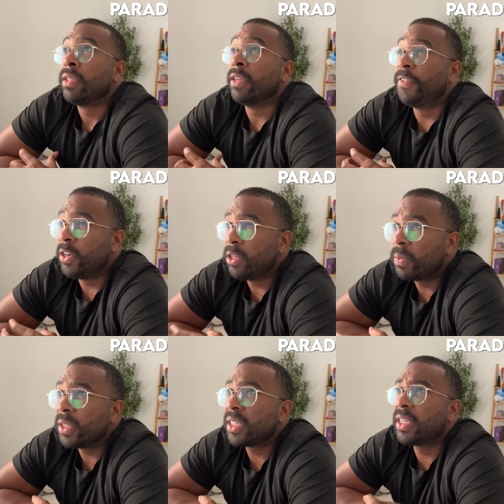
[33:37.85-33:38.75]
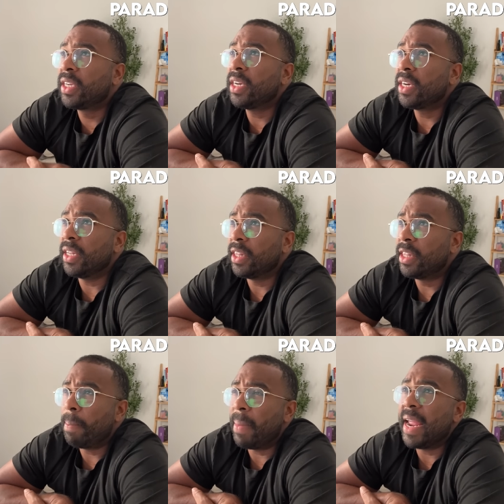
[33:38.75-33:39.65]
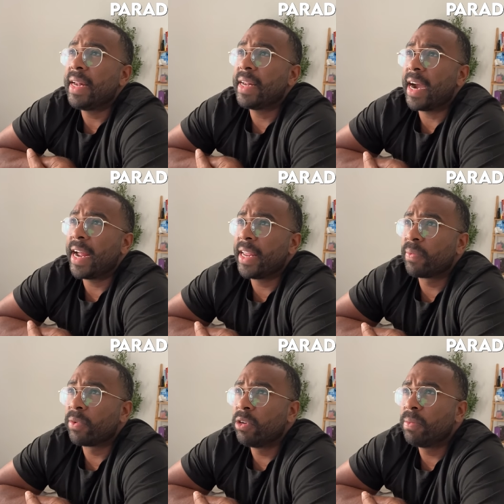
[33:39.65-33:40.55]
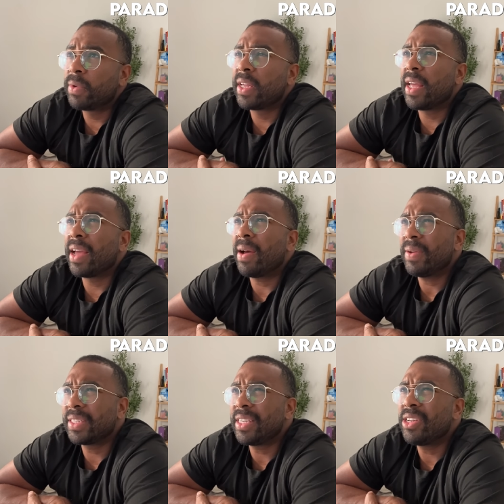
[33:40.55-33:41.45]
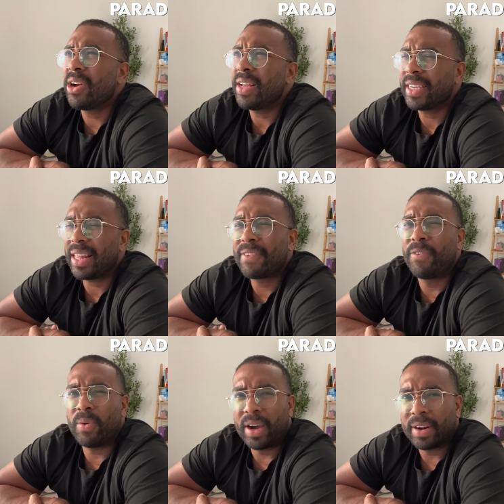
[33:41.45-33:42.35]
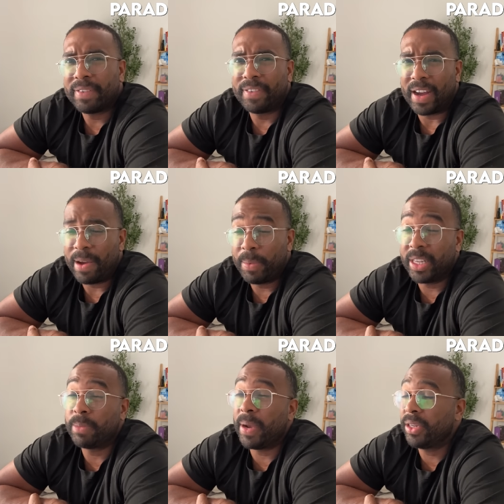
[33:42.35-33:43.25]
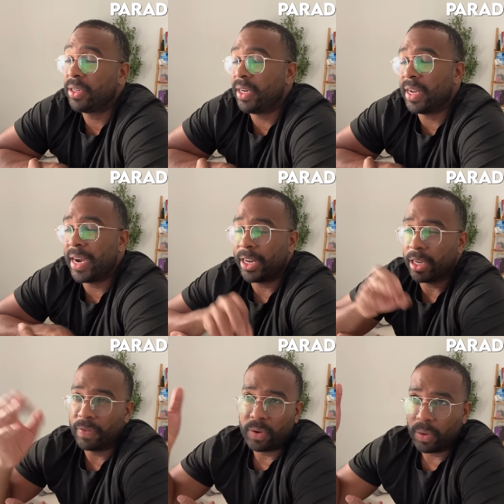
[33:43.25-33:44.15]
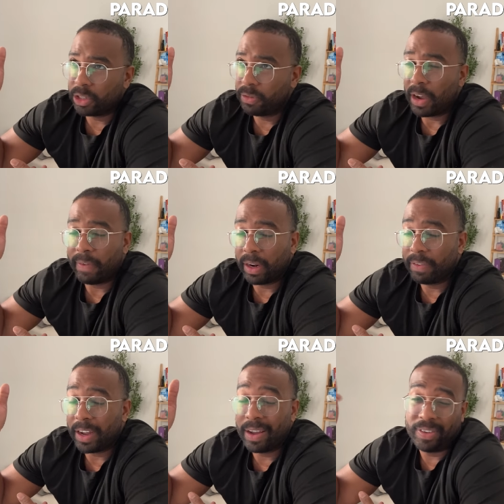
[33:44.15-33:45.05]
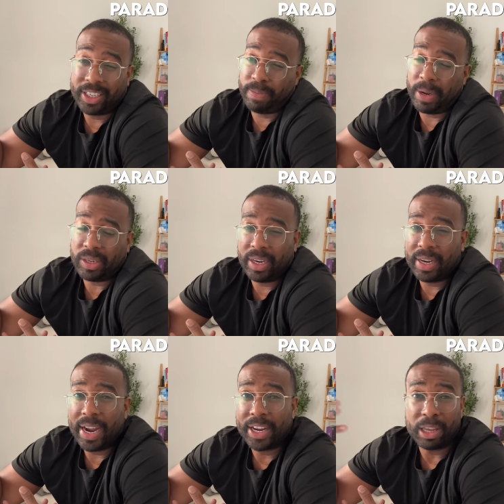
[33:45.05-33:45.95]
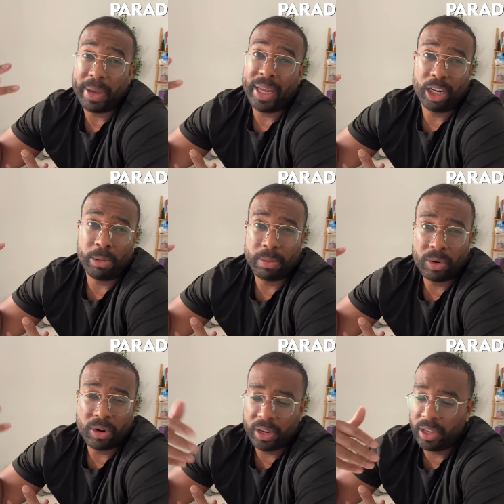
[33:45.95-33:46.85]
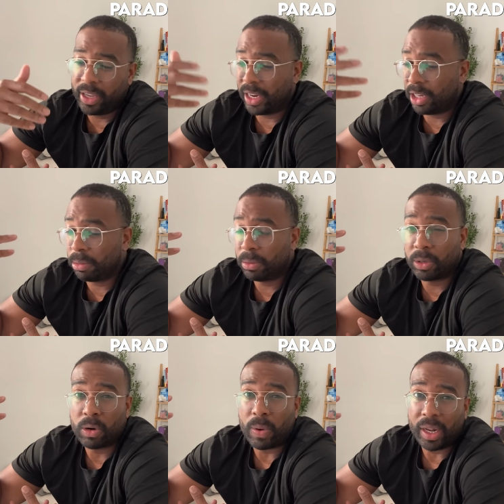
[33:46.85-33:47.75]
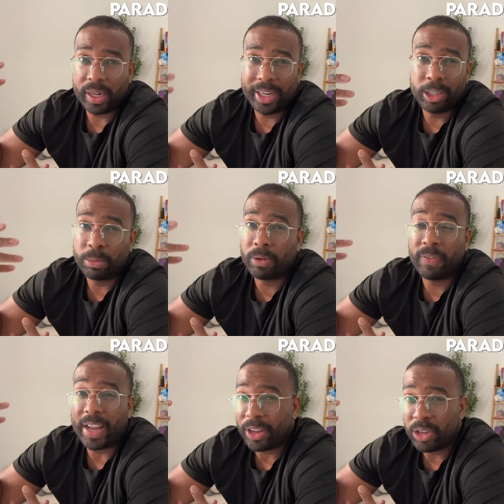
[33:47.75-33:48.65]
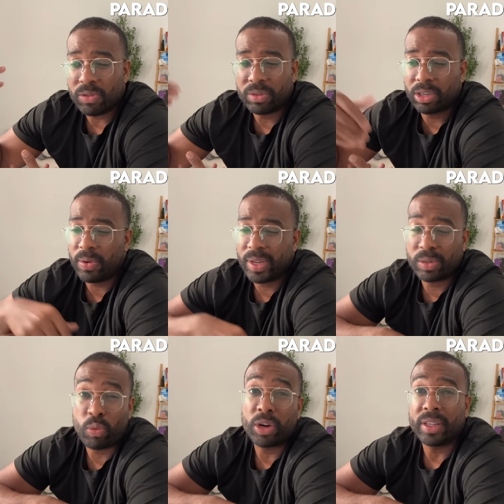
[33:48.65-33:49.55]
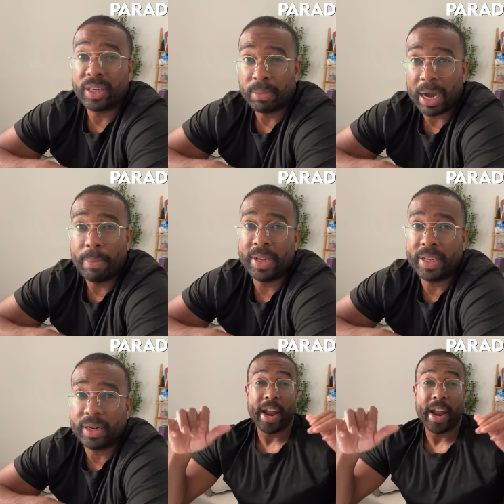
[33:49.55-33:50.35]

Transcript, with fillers: The food was good. The main dining room, I was, you know, I'll say like four out of five, but the specialty dining, of course, five out of five. It's a specialty dining. You pay a little bit more, you get a little bit more quality, a little more value, so it's worth it in my opinion.